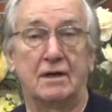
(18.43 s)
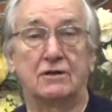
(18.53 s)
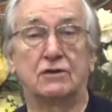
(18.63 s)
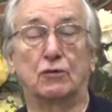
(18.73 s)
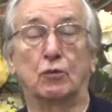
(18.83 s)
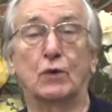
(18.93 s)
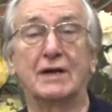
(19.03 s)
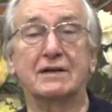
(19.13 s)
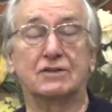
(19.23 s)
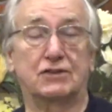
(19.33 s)
to
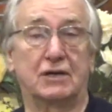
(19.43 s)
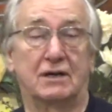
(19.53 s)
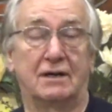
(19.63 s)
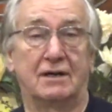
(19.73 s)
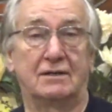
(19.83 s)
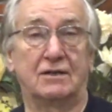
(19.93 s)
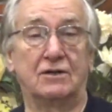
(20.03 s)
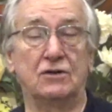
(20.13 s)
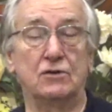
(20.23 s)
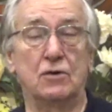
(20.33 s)
reach to
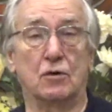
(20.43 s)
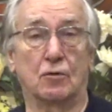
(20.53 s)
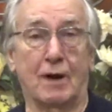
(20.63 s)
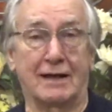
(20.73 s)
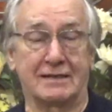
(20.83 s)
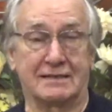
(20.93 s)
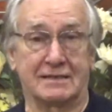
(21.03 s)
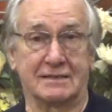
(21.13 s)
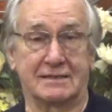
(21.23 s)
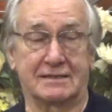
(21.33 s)
new
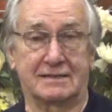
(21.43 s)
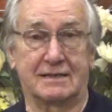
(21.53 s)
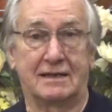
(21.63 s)
horizons.